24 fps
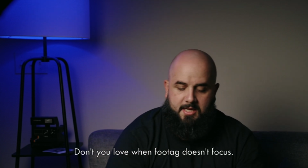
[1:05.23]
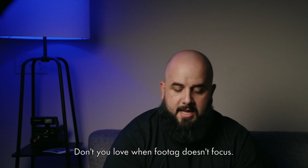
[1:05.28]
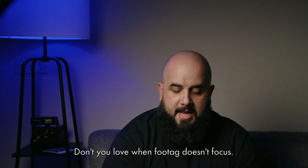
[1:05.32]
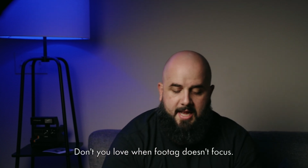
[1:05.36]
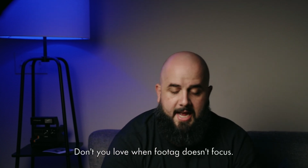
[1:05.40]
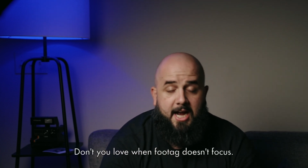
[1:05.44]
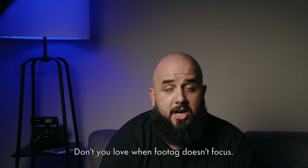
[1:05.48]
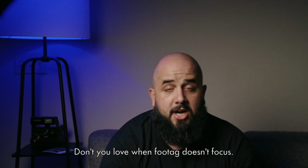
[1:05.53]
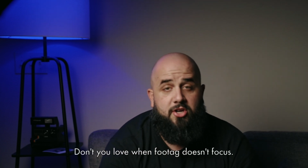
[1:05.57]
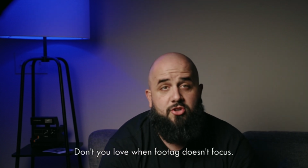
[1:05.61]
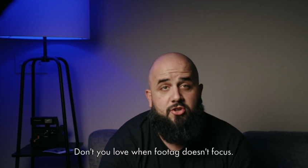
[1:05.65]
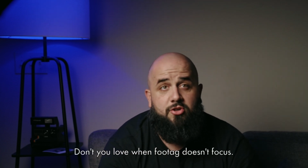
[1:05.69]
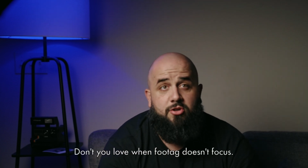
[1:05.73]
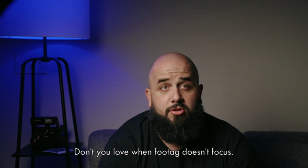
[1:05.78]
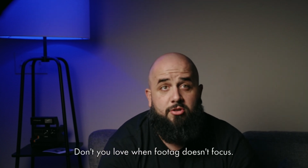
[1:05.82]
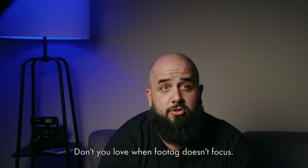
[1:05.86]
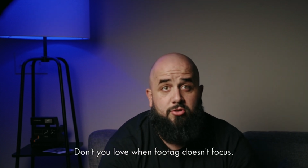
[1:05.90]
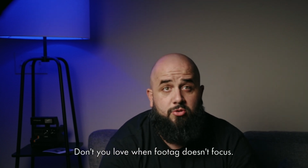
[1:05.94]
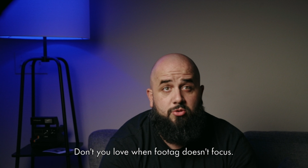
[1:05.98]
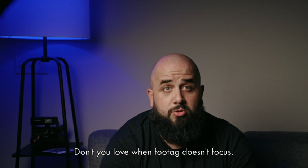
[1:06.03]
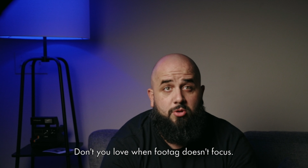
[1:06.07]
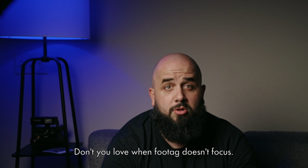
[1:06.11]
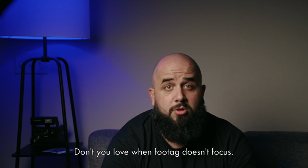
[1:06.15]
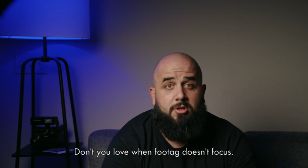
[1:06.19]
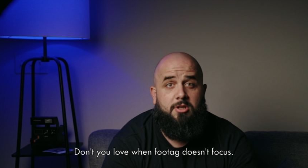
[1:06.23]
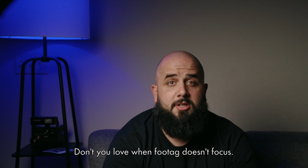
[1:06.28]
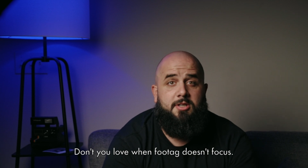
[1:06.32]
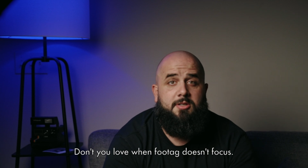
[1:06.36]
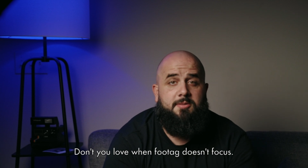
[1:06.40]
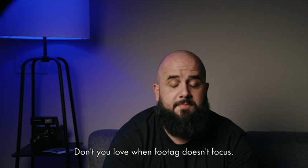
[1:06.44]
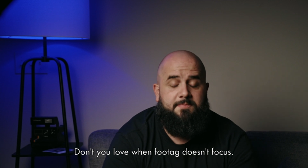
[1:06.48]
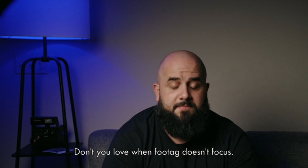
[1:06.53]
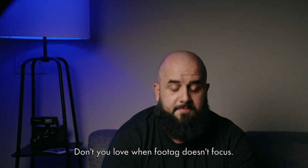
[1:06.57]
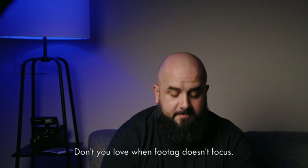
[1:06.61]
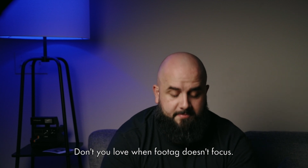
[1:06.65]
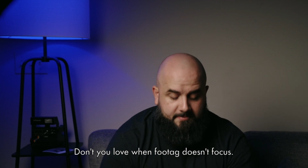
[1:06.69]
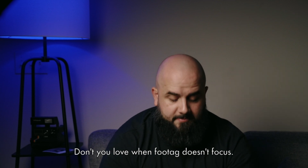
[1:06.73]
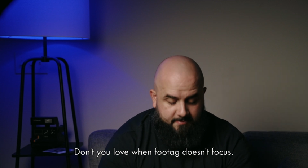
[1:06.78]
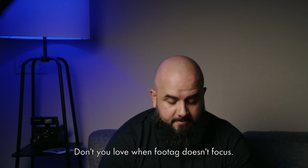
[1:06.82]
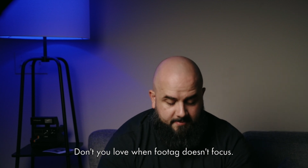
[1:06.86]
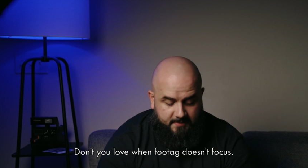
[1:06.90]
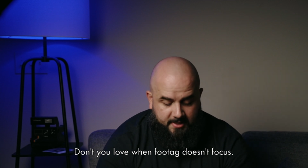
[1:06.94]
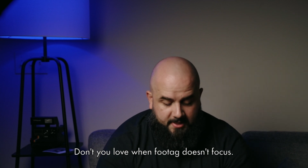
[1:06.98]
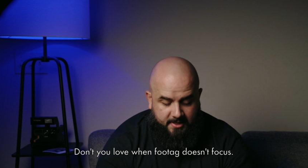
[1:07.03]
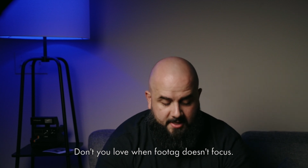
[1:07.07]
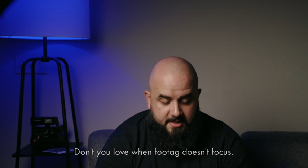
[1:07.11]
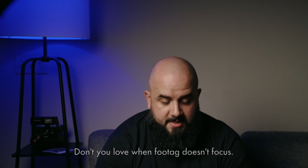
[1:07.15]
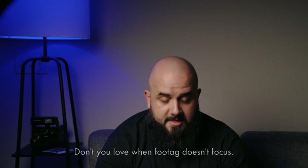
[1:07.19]
actual controller,
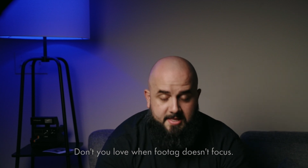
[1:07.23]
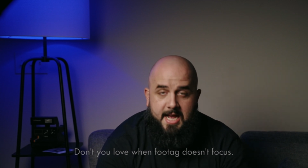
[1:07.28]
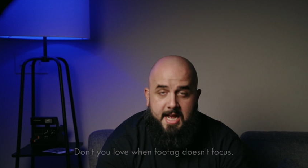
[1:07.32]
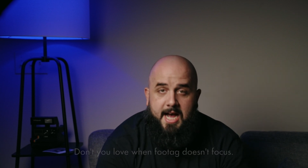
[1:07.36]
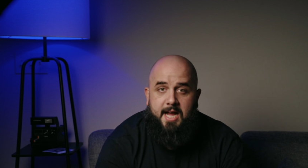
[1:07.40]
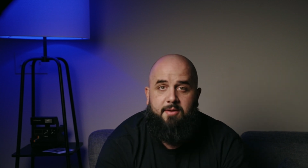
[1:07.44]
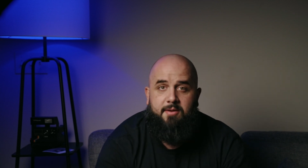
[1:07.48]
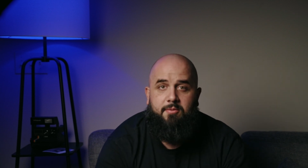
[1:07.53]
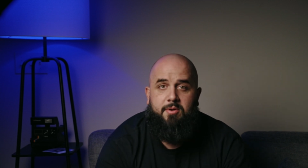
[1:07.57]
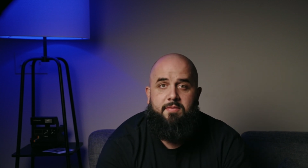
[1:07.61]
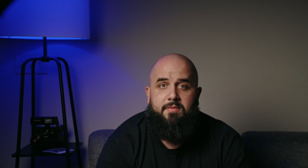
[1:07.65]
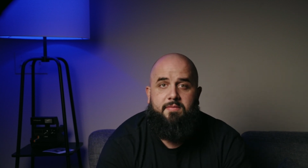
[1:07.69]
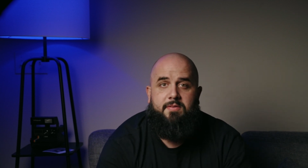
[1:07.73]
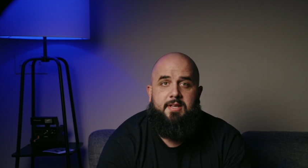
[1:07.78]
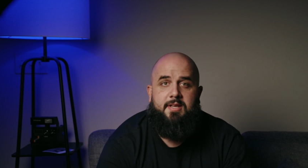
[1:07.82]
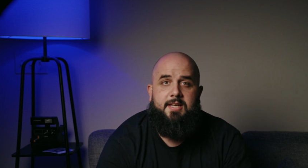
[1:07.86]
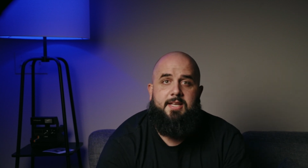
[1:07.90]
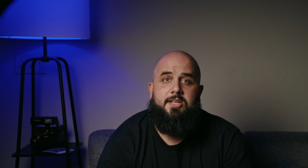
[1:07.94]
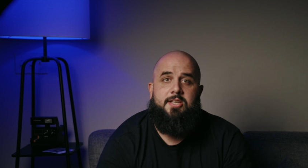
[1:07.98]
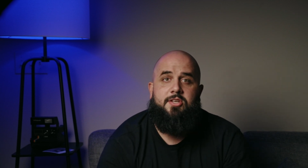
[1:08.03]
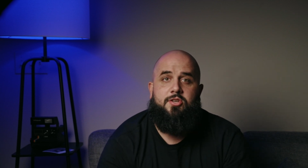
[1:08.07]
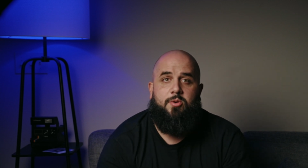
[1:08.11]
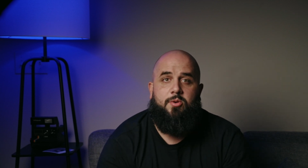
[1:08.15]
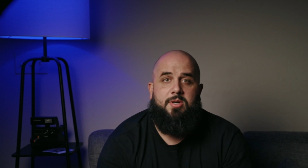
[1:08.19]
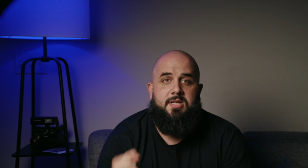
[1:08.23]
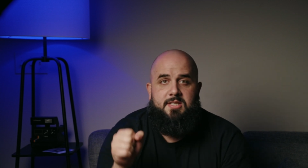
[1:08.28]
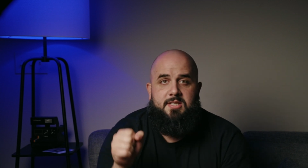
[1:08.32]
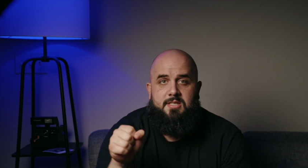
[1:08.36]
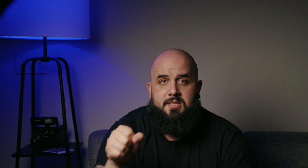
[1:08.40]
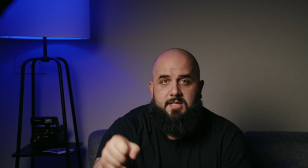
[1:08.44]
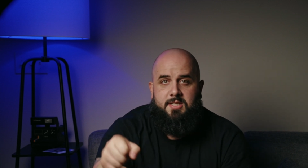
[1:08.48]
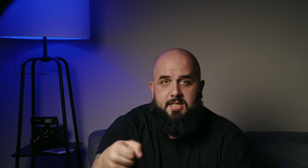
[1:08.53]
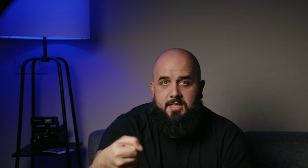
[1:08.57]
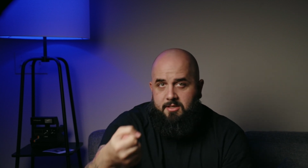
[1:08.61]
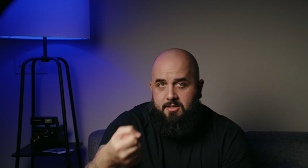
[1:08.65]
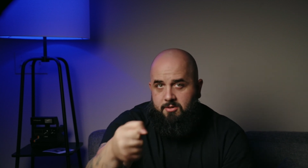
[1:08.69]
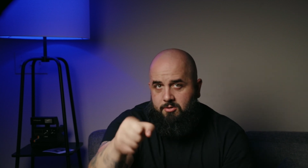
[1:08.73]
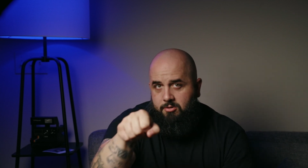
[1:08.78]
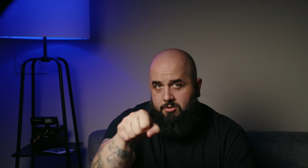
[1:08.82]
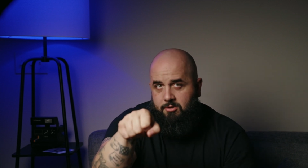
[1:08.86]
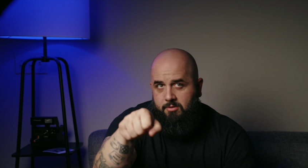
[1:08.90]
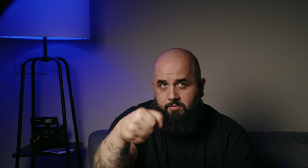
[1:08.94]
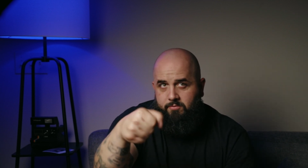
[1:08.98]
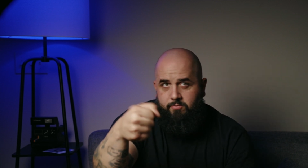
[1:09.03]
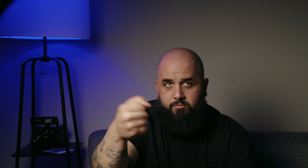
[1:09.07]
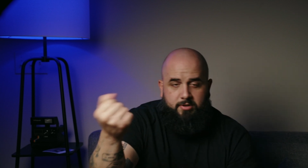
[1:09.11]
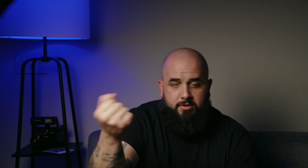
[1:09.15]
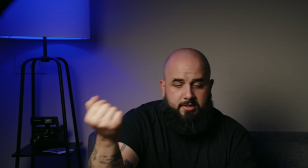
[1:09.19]
not with the joystick
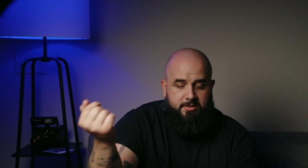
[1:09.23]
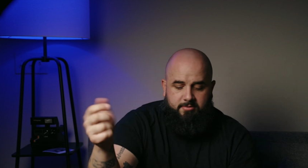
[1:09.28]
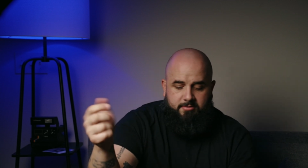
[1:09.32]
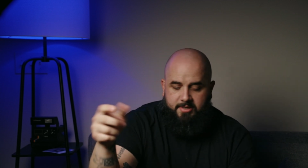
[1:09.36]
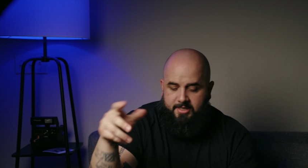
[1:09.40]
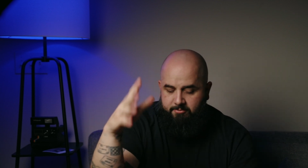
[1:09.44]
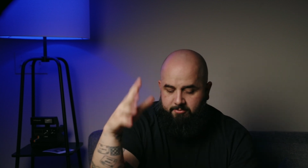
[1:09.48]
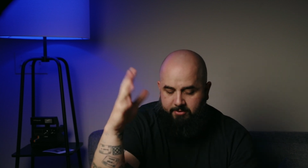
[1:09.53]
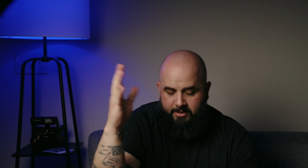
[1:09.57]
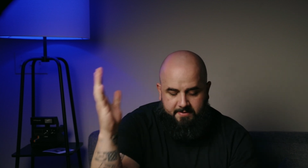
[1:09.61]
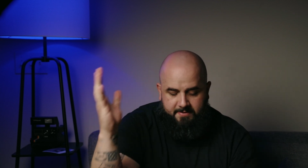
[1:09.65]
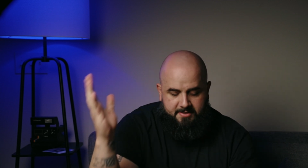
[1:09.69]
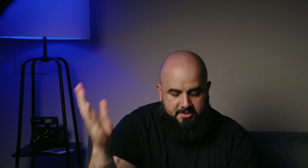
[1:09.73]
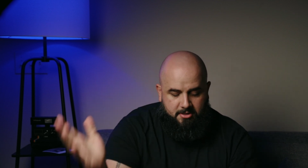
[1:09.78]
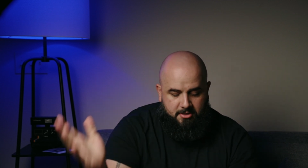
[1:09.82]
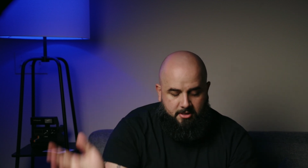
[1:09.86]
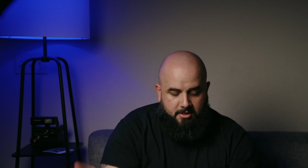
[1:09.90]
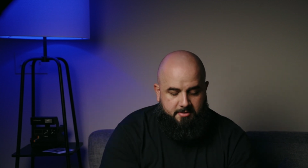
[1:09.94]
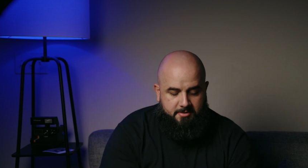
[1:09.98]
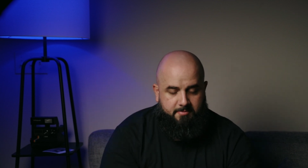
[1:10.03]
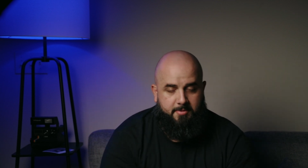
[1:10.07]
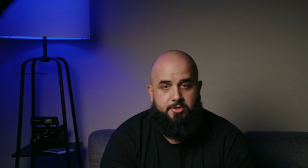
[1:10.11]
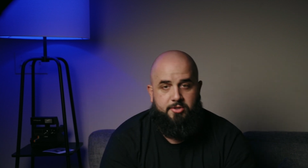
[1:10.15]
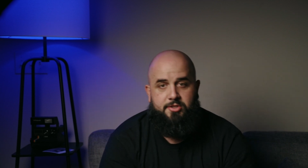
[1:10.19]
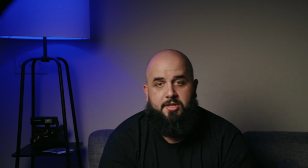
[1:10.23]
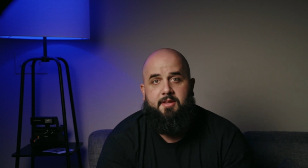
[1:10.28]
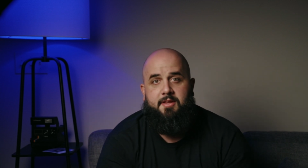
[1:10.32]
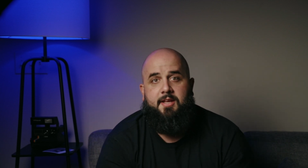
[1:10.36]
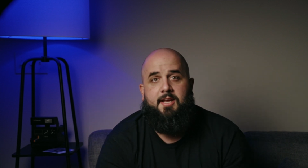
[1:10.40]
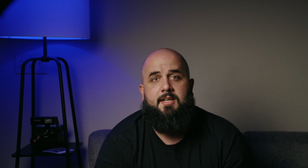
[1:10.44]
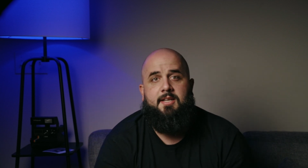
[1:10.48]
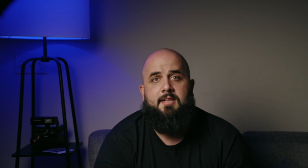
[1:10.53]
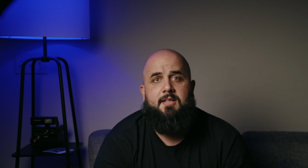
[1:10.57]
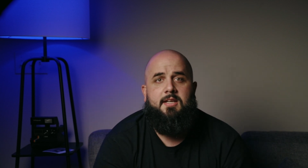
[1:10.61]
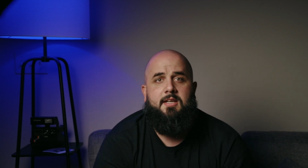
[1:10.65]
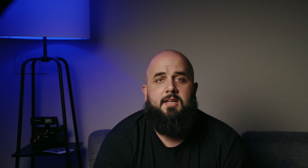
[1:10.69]
or free rein, whatever it's called, motion thing.